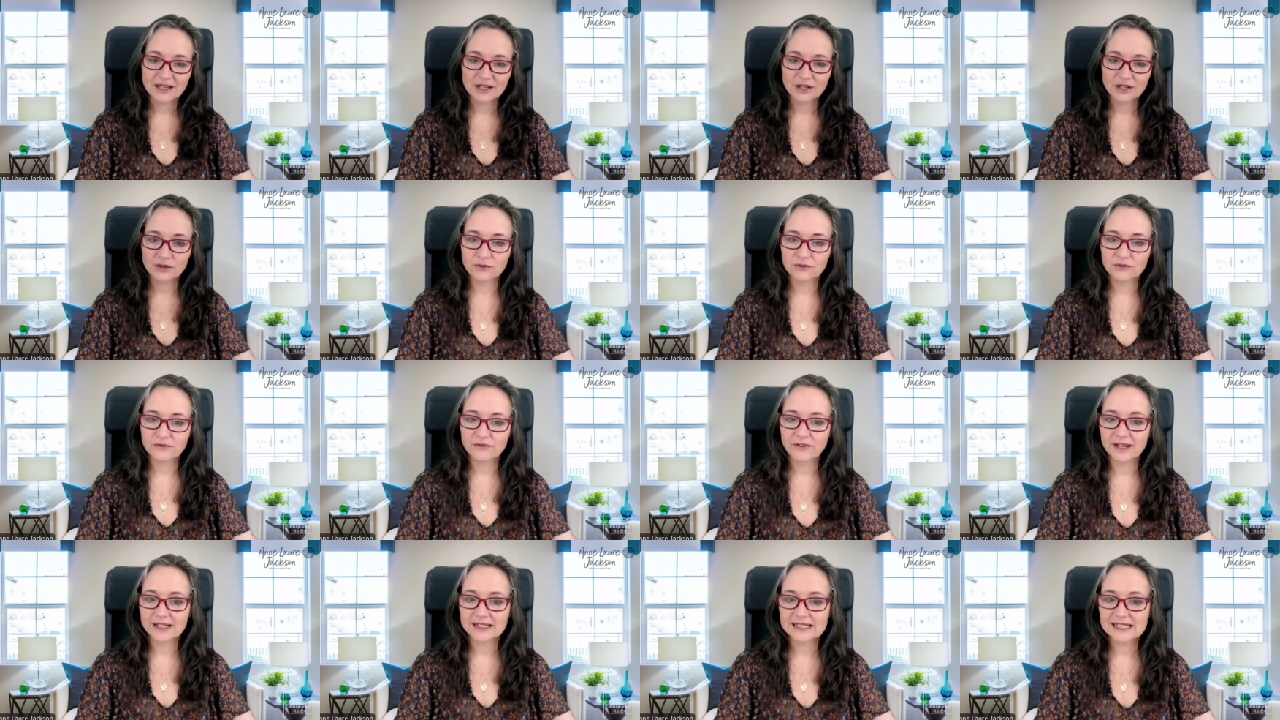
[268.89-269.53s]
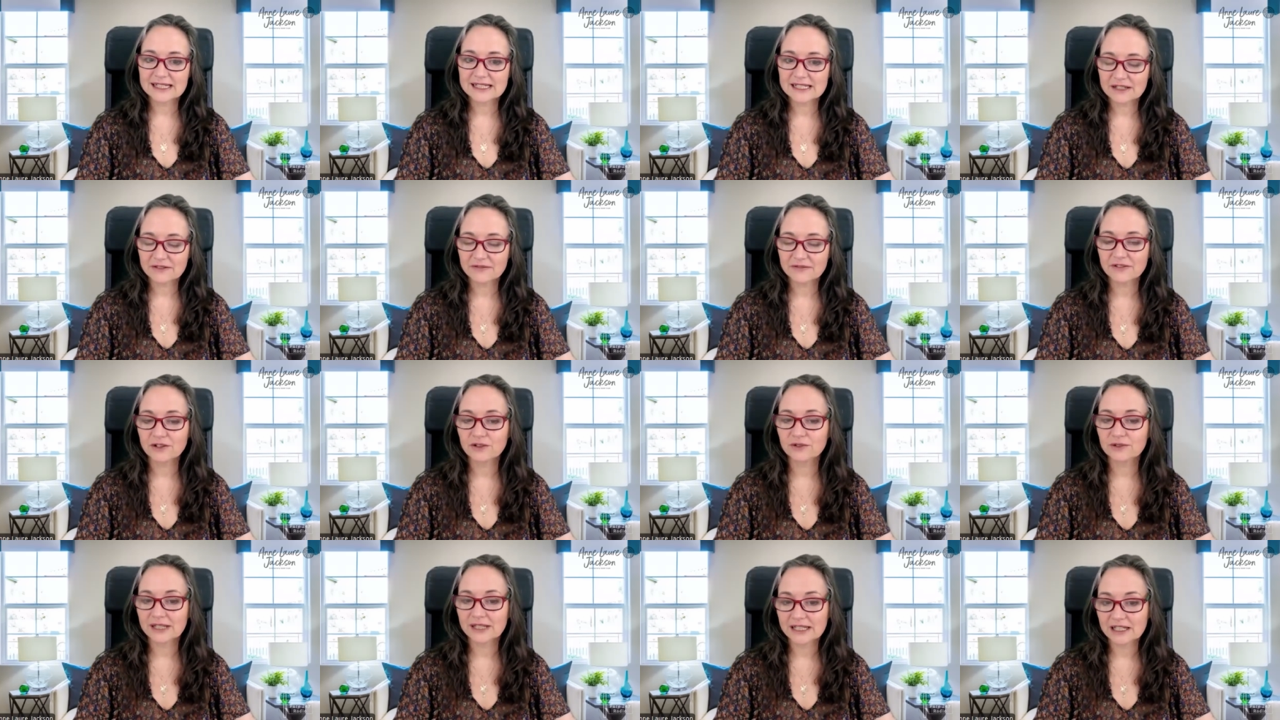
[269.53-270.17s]
who find it
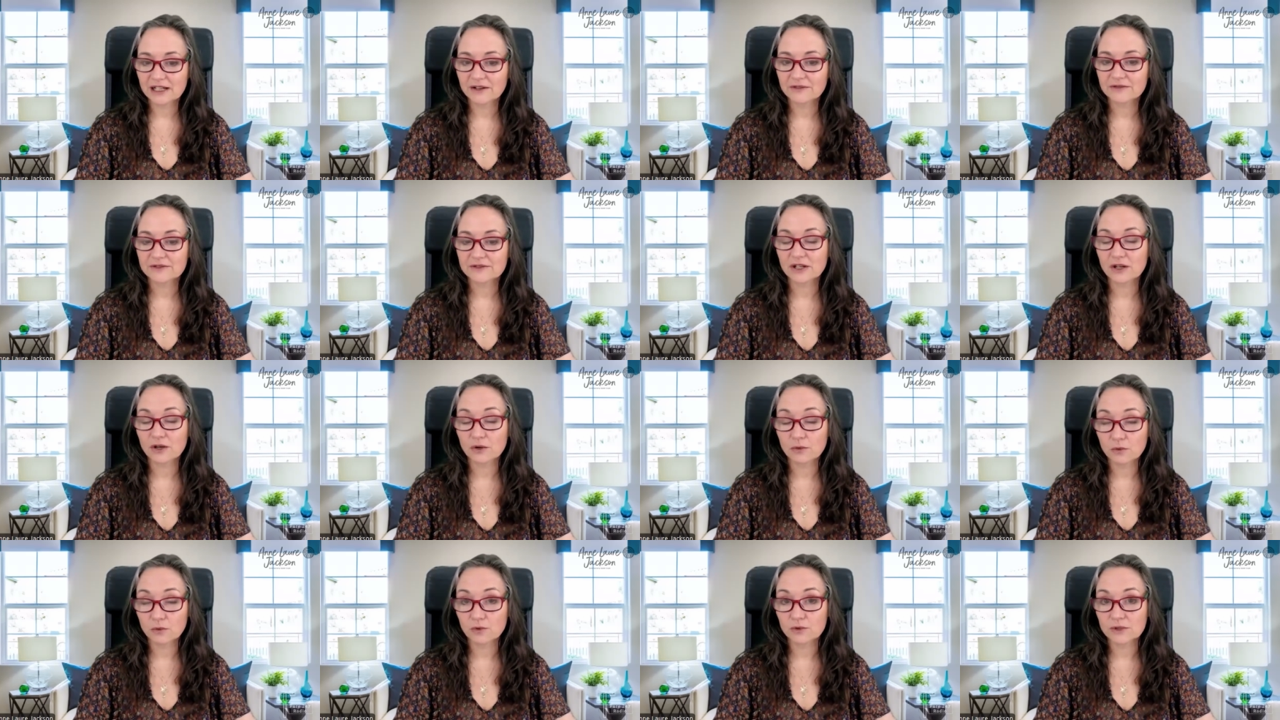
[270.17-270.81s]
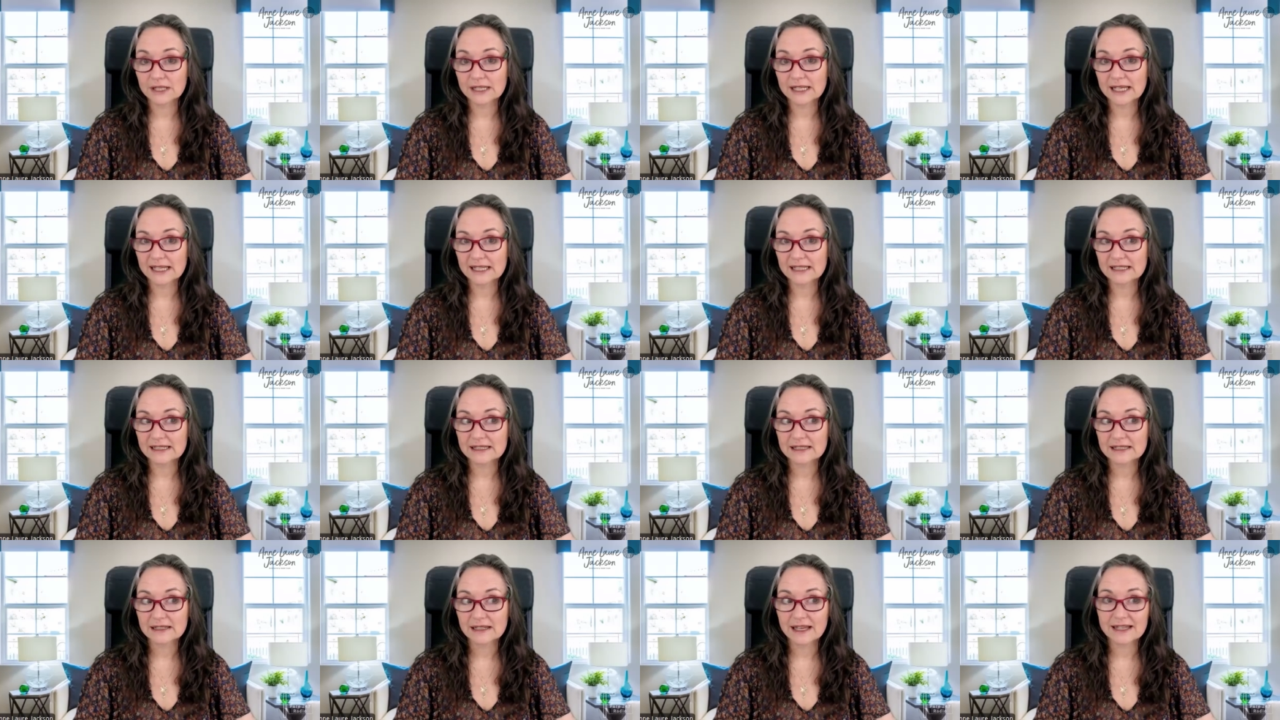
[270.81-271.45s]
difficult enough to
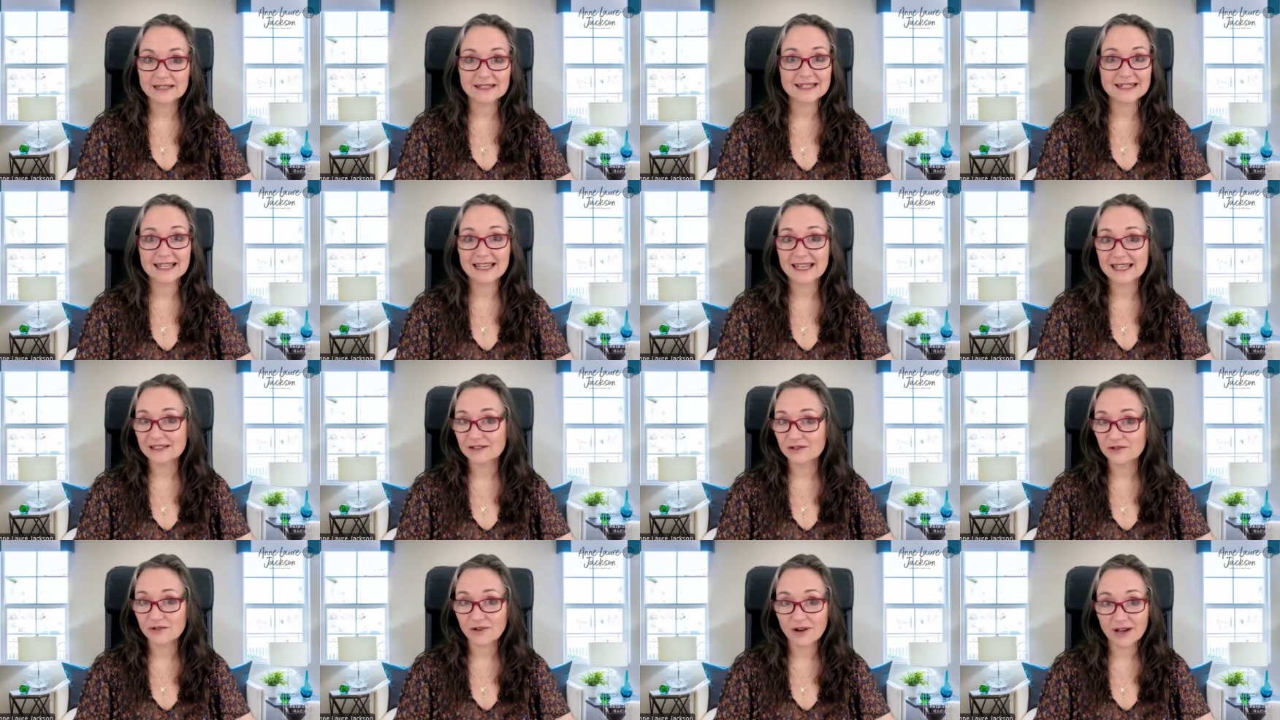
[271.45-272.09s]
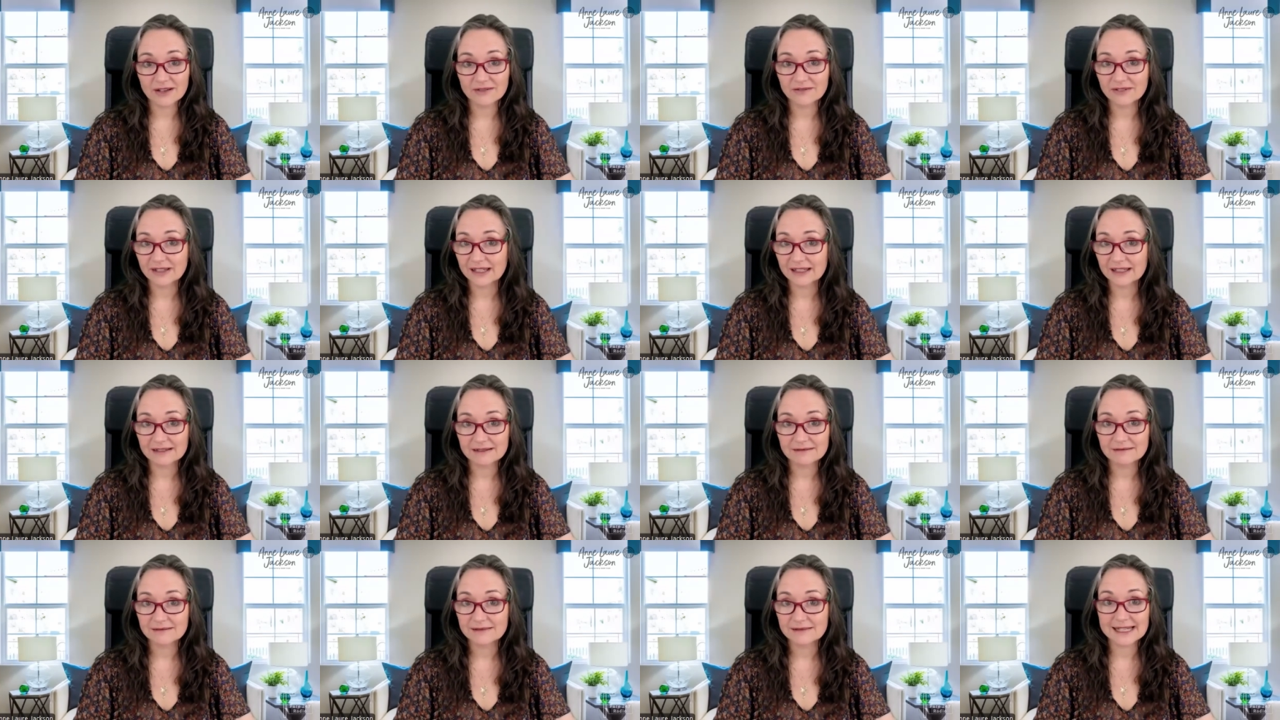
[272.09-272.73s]
coordinate and to get
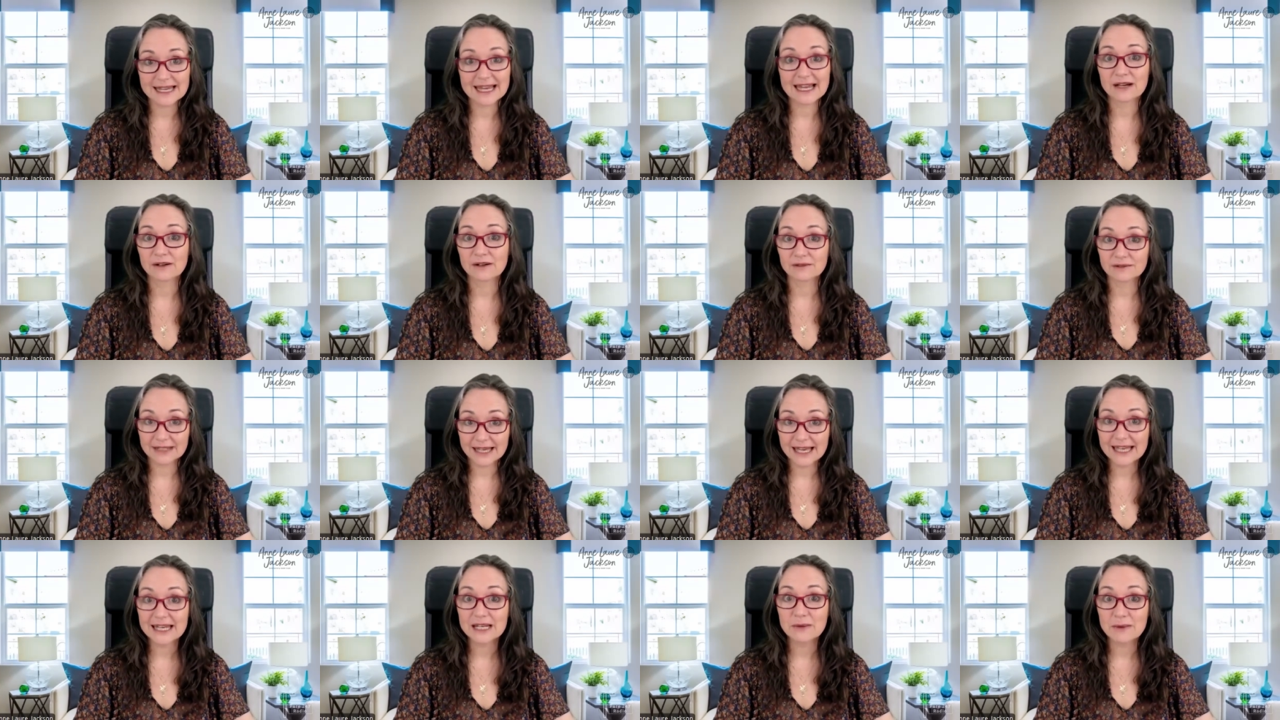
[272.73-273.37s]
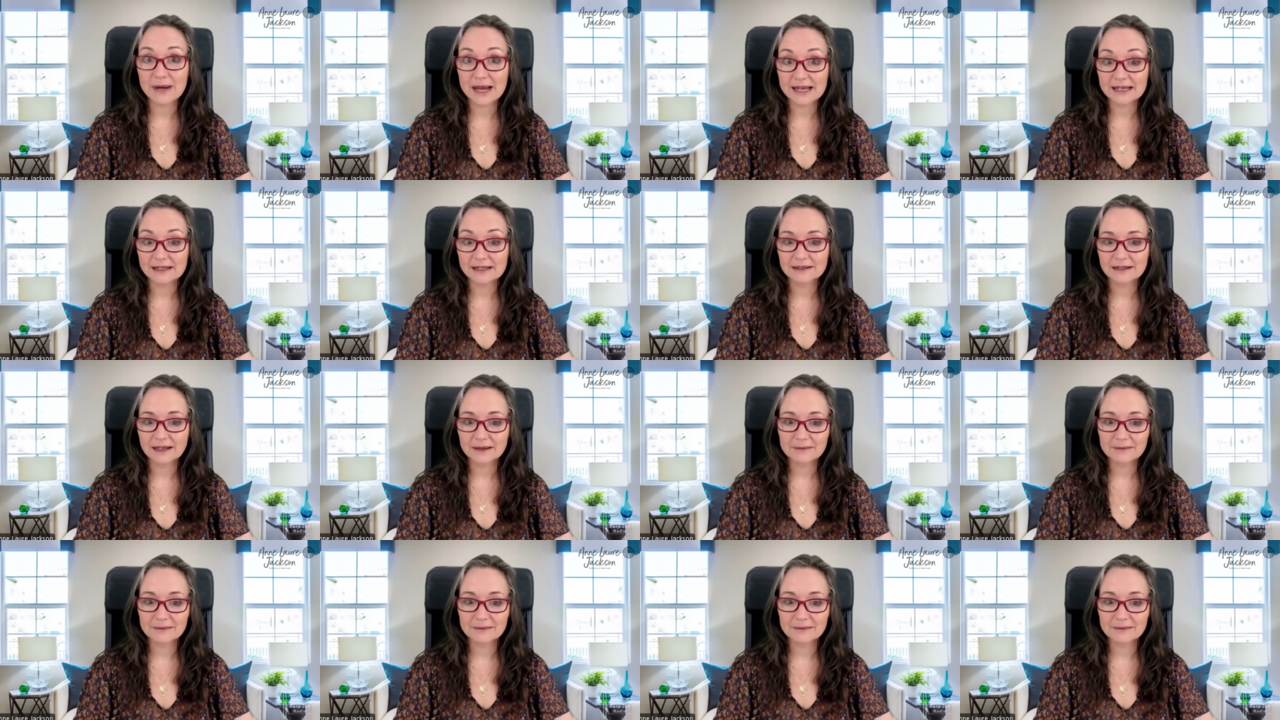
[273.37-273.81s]
driving down anyway.